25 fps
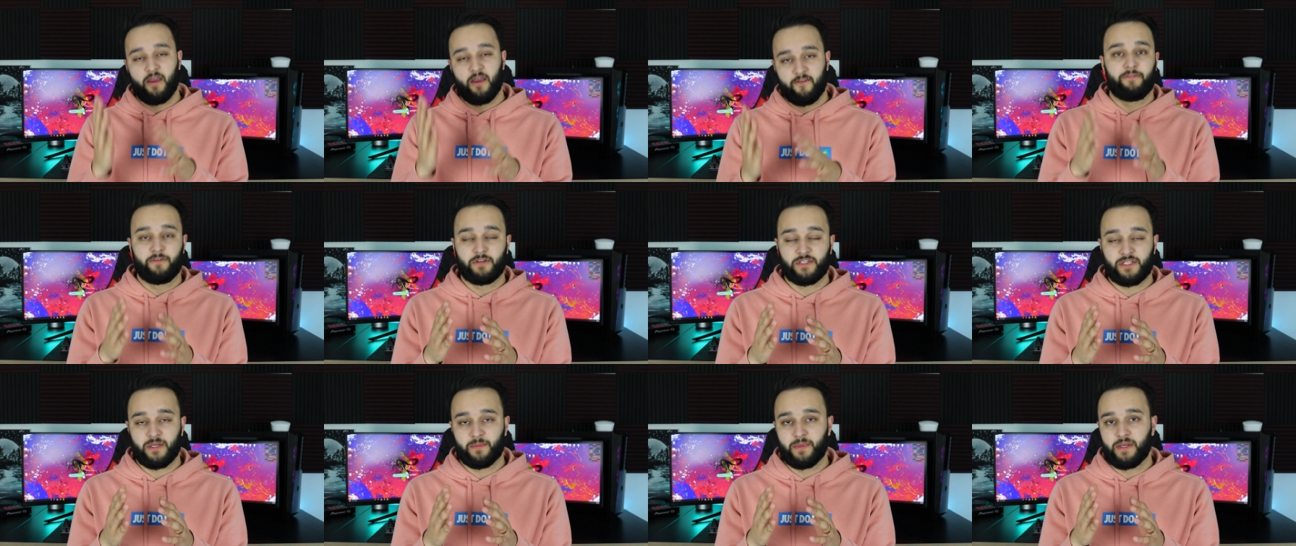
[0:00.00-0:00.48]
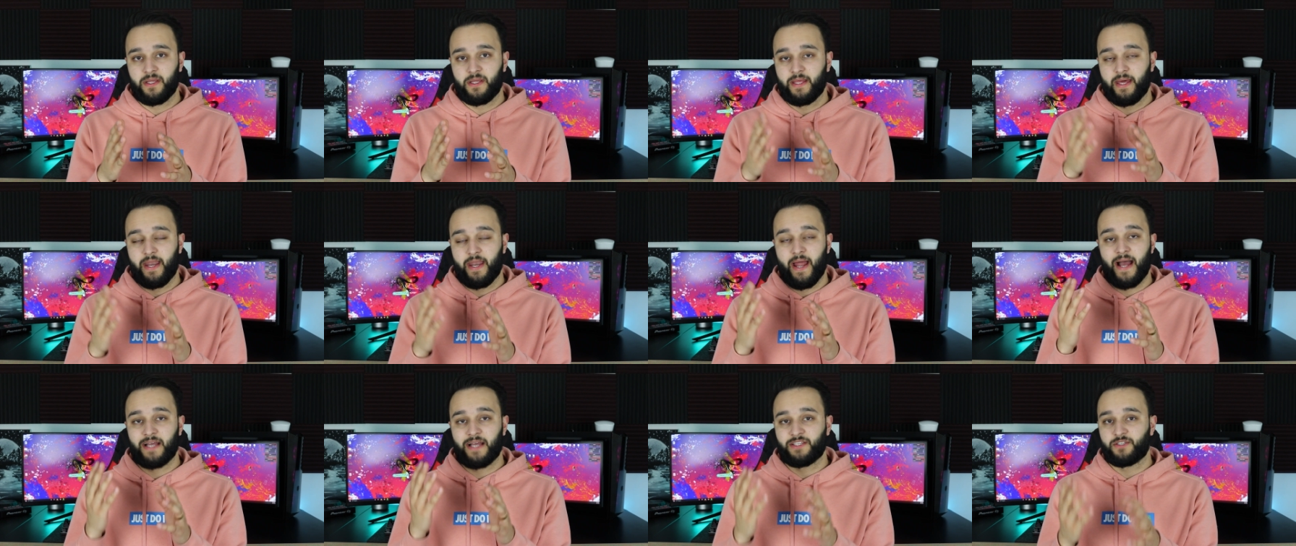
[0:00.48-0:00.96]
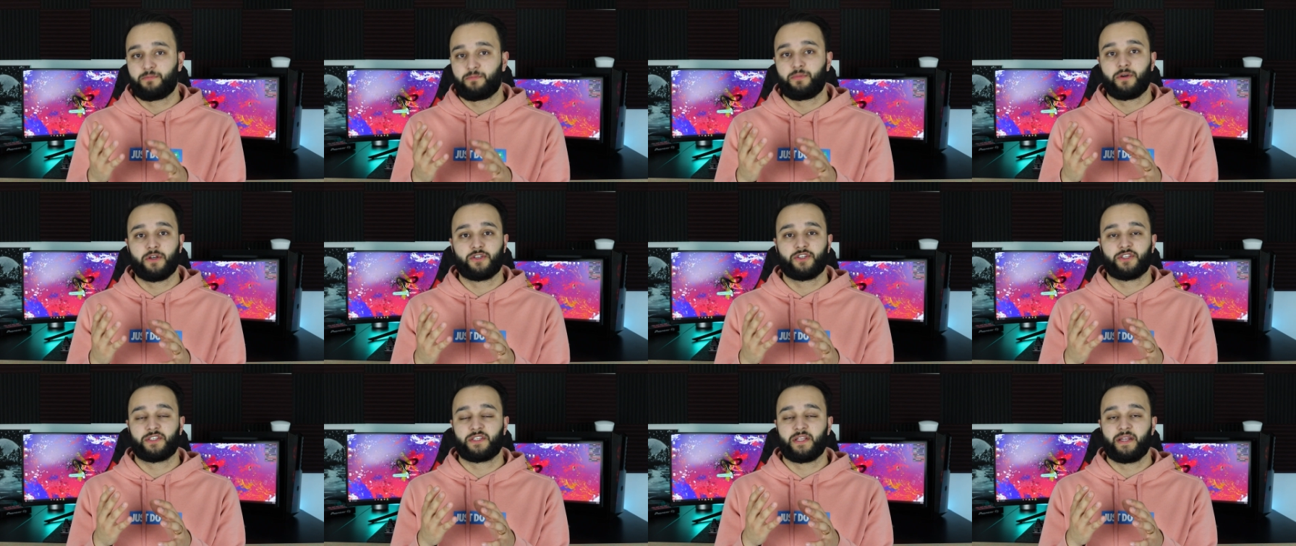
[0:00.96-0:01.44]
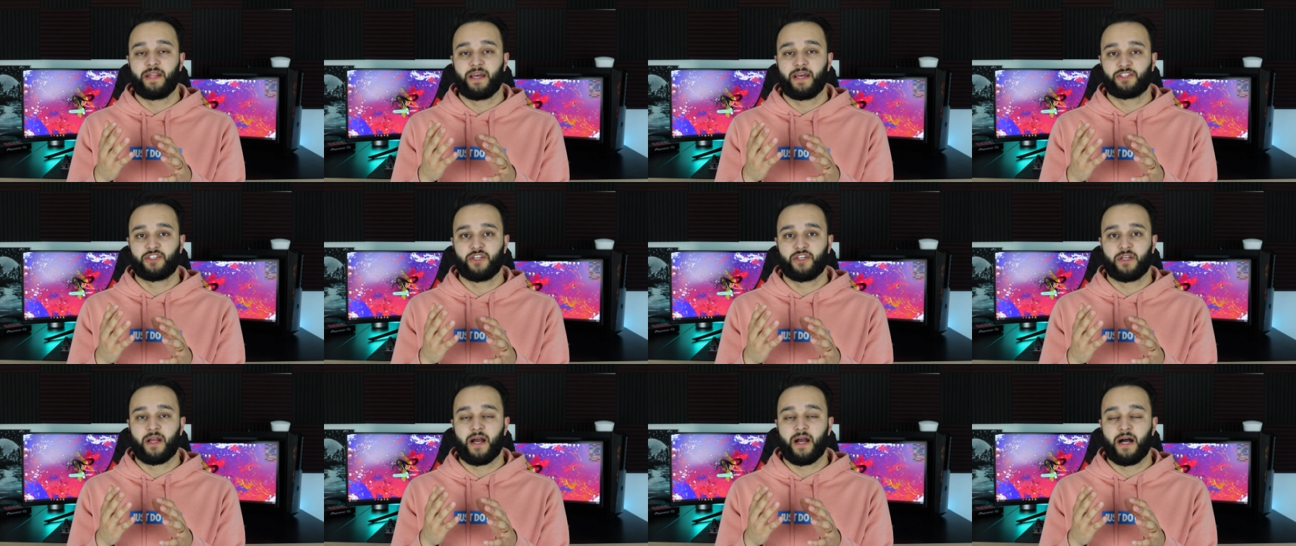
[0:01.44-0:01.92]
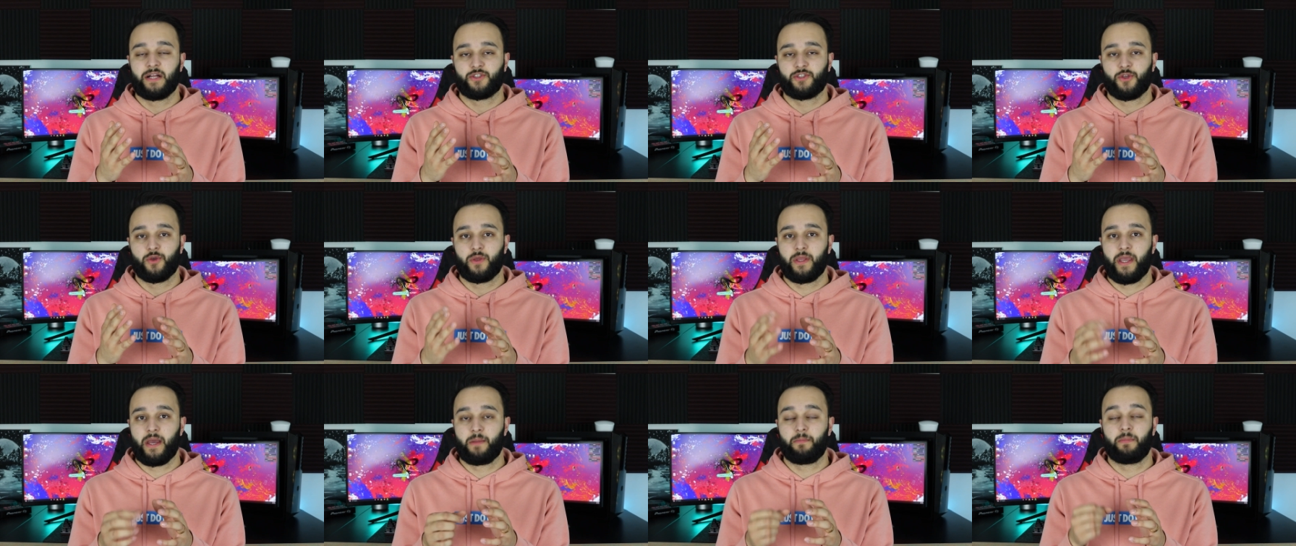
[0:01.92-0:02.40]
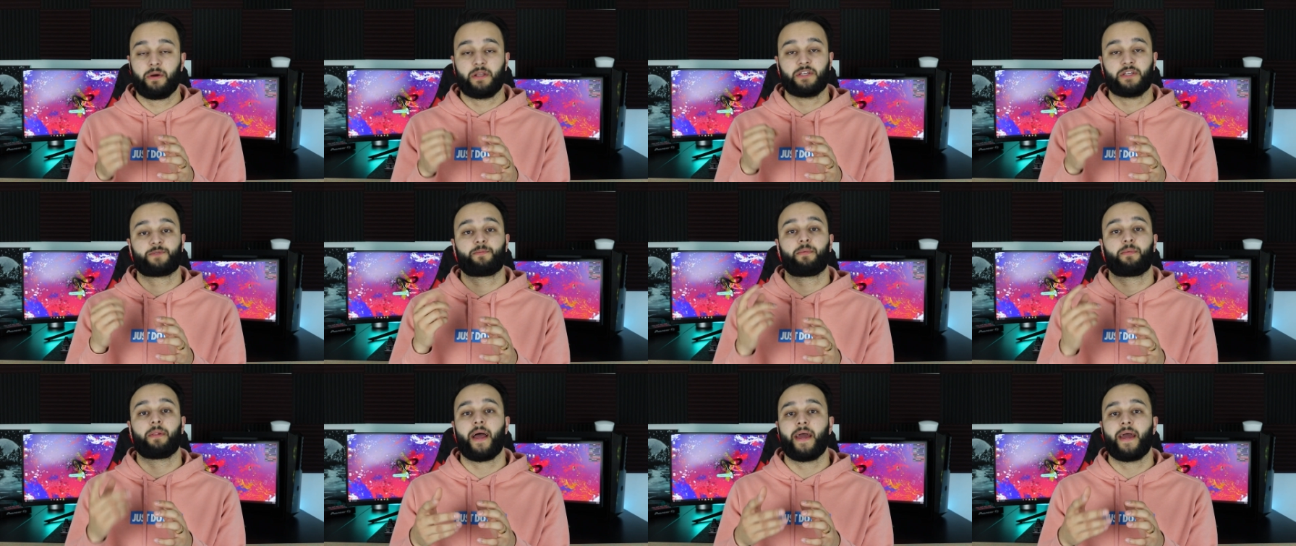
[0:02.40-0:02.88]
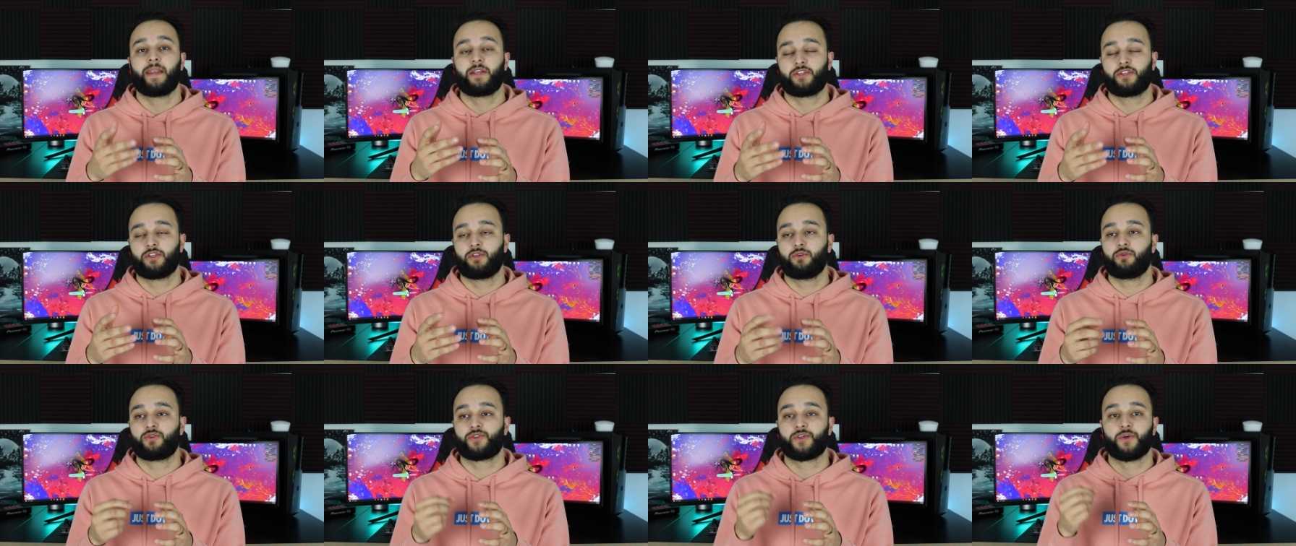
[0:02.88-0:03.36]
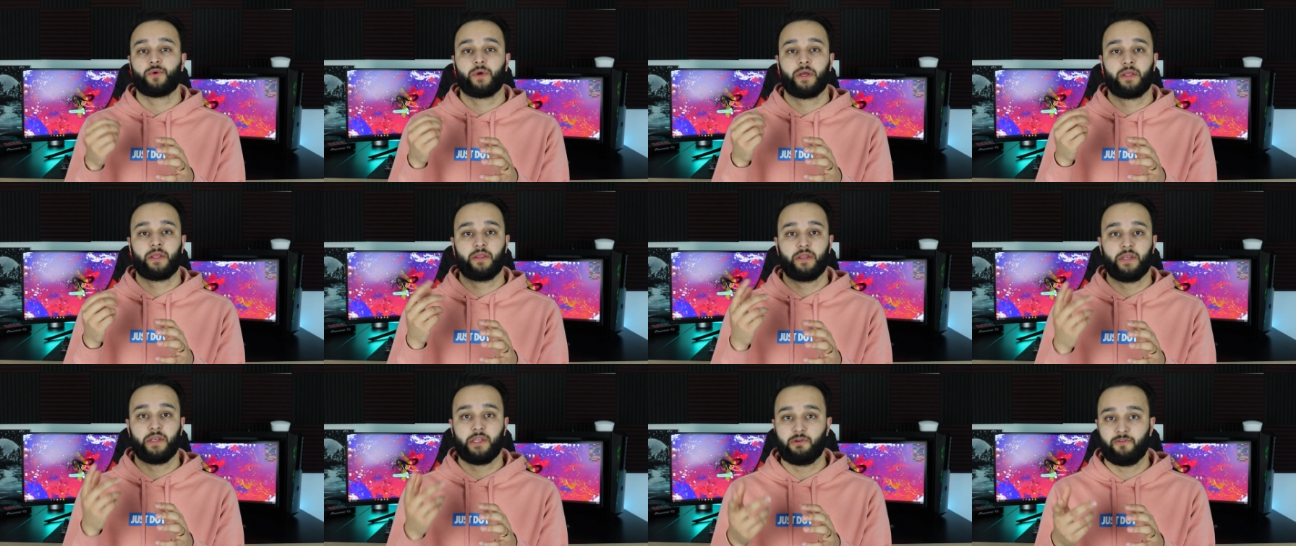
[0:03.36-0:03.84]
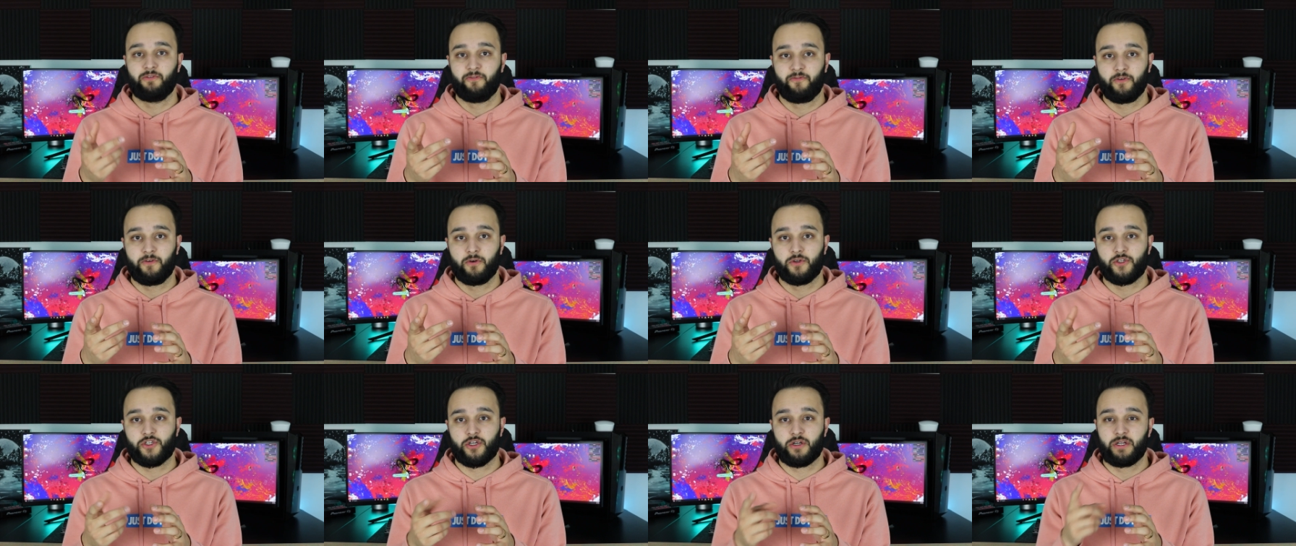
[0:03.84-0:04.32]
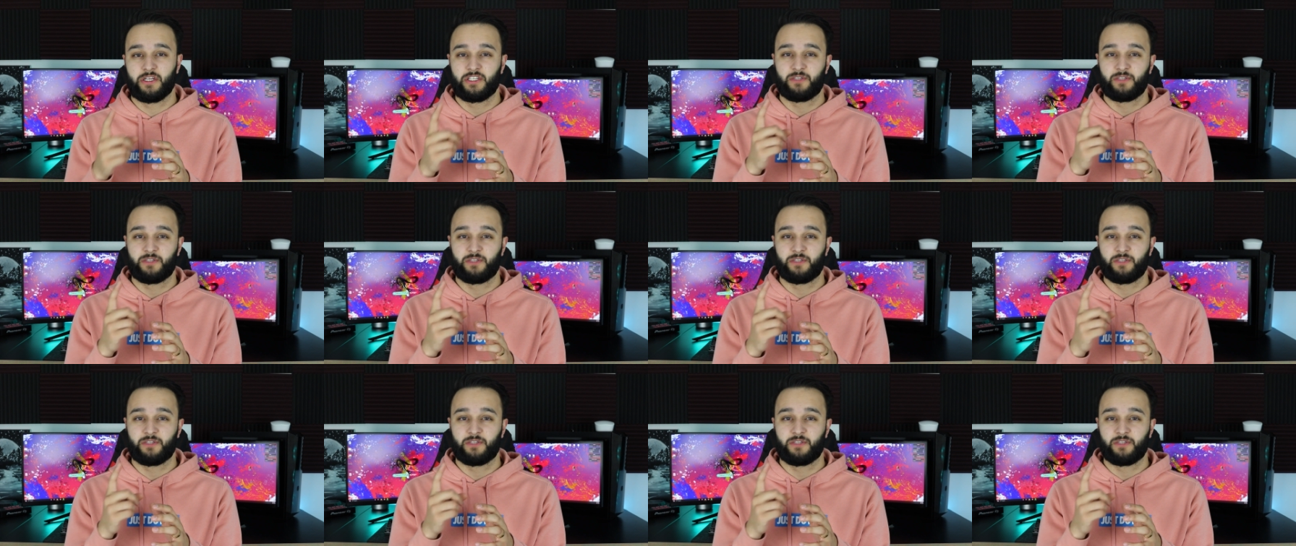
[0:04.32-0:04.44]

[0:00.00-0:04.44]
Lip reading: If you're somebody that hasn't purchased a next gen console yet but is planning to do so in the near future,